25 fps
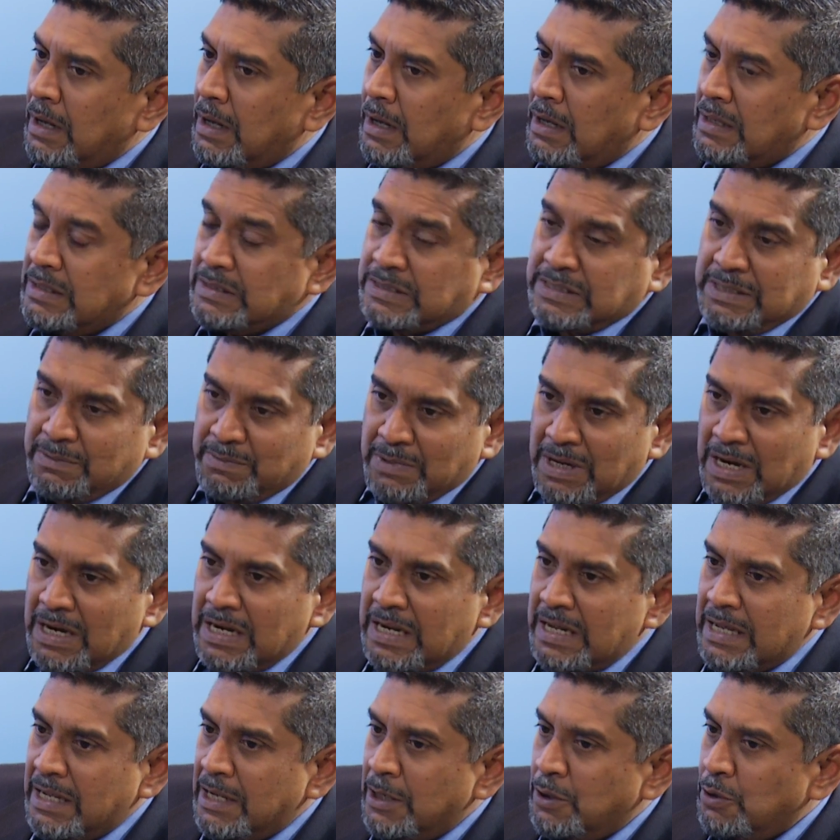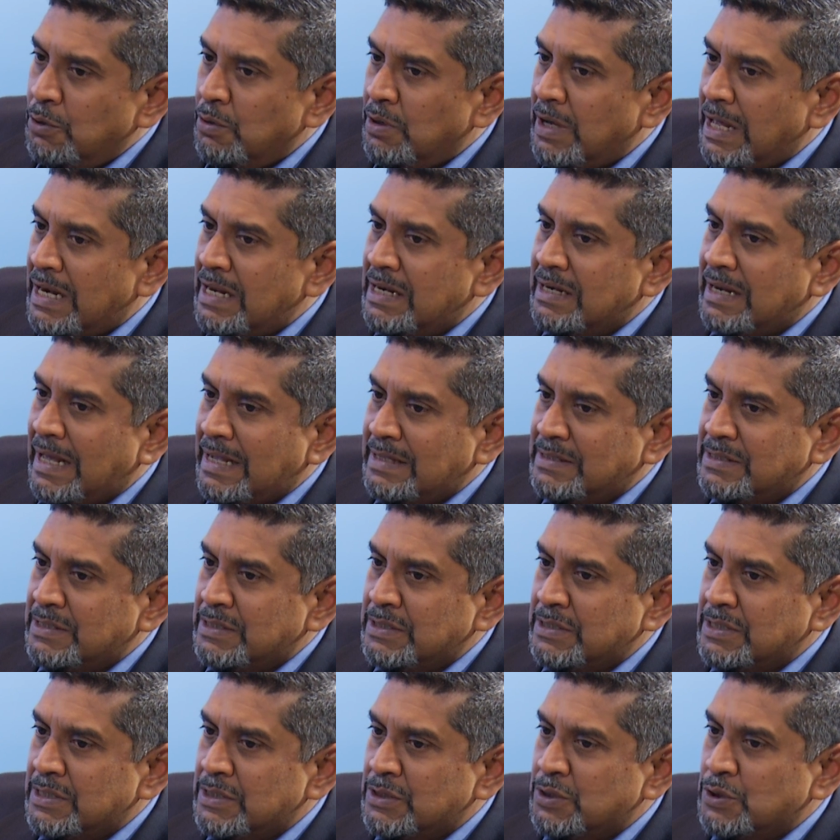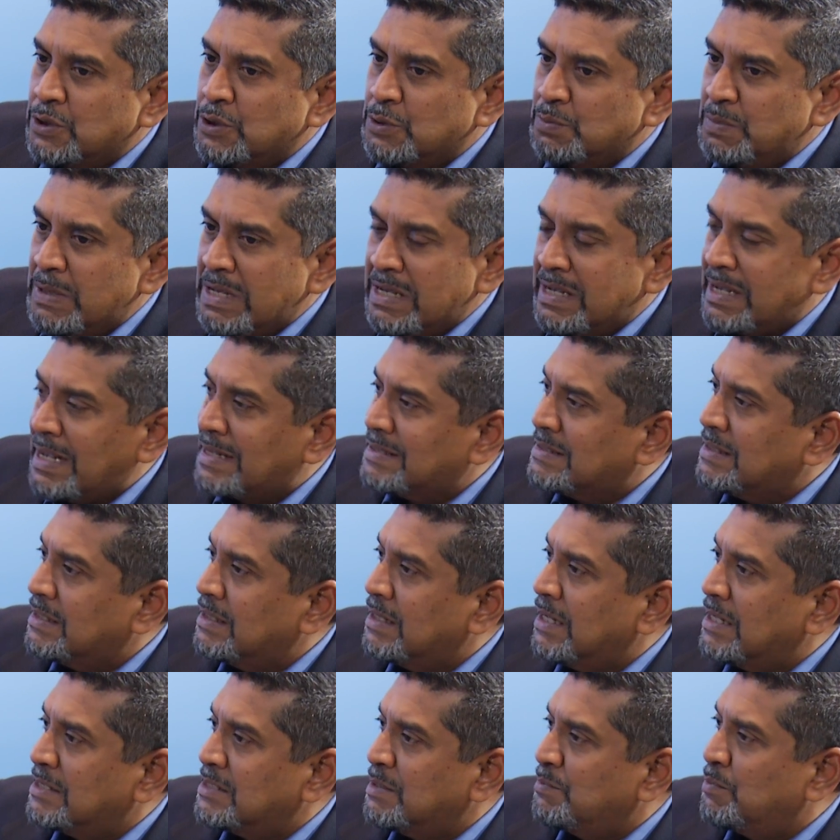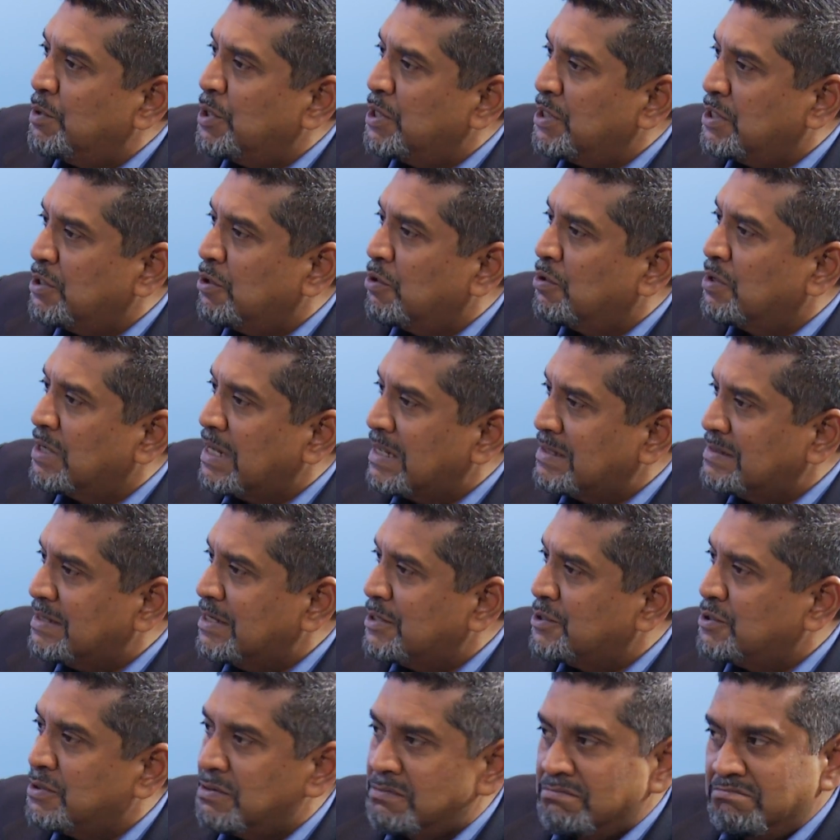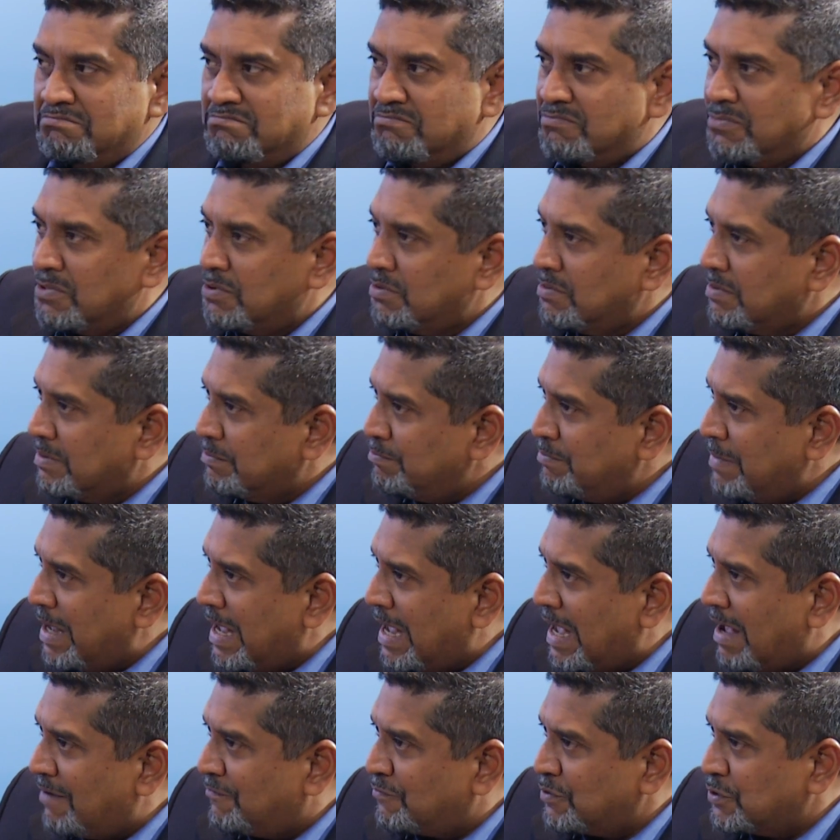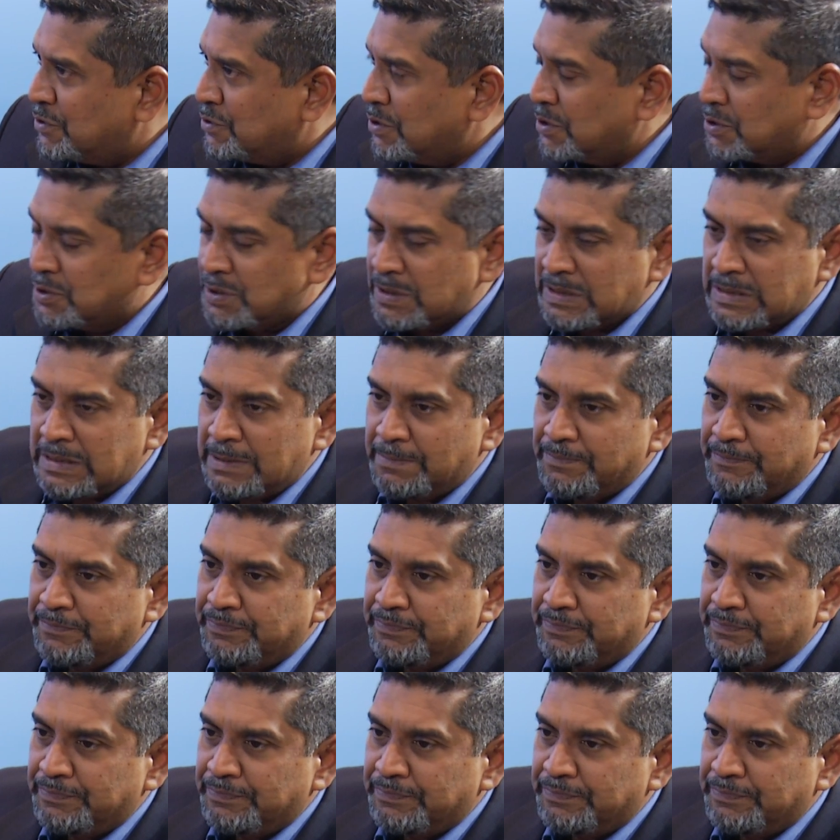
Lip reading: Similarly, getting licenses to speak as a political organization may have restrictions.